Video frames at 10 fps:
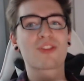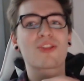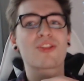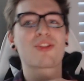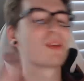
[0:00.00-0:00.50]

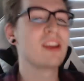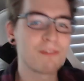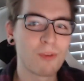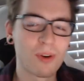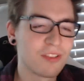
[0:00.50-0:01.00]

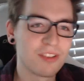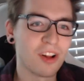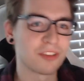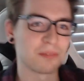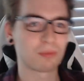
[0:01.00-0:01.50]

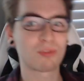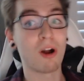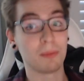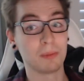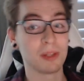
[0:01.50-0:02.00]
$400
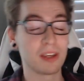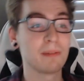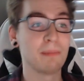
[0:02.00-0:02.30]
probably.